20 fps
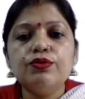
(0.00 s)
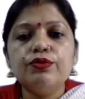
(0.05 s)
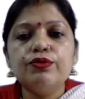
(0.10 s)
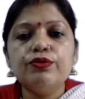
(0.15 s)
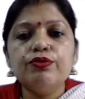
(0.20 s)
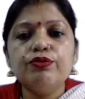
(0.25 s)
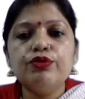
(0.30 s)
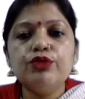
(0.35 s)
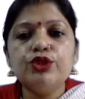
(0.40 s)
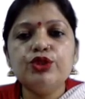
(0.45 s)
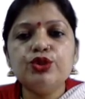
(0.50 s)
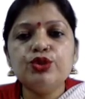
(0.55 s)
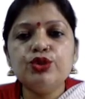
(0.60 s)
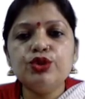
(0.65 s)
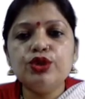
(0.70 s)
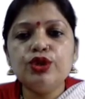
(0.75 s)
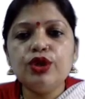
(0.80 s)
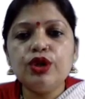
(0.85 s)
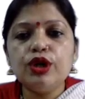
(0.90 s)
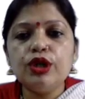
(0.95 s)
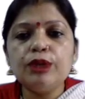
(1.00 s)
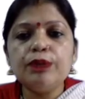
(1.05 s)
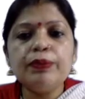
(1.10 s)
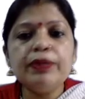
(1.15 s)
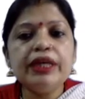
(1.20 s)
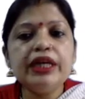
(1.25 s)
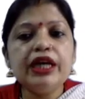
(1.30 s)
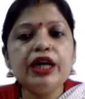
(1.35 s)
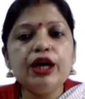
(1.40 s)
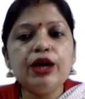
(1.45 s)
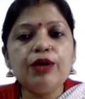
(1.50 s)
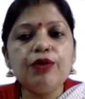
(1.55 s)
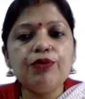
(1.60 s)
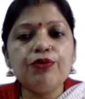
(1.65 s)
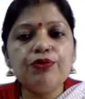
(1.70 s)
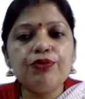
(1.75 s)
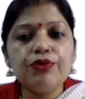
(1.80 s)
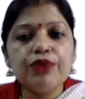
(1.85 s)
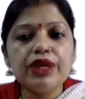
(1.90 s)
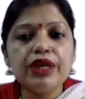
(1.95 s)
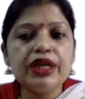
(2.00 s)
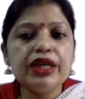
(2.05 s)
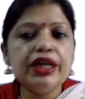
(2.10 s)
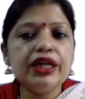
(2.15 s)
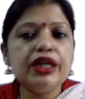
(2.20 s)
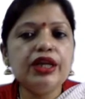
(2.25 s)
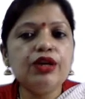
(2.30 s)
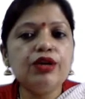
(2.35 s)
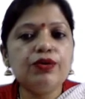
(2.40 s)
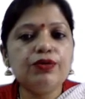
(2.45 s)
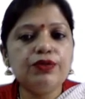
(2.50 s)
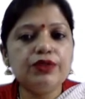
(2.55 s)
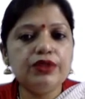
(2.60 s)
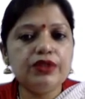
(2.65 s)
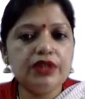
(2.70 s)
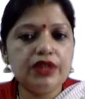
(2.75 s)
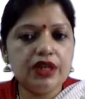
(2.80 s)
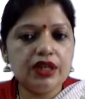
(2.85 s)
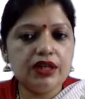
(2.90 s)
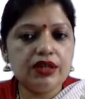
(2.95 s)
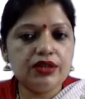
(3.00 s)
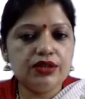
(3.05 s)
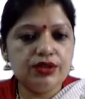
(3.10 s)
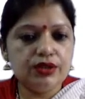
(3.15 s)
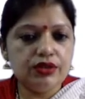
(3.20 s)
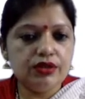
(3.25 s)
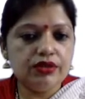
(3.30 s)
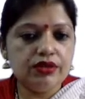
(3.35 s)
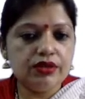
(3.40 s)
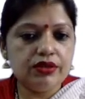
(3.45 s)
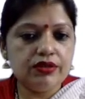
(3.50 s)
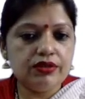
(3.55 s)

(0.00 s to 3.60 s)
we should not be afraid of the dark children.